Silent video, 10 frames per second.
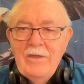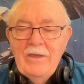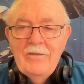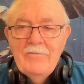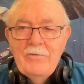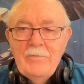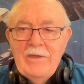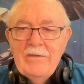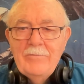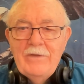and for
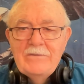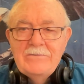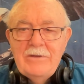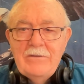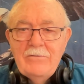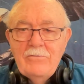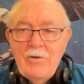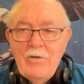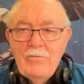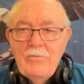making my channel
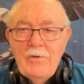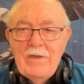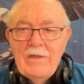grow the way it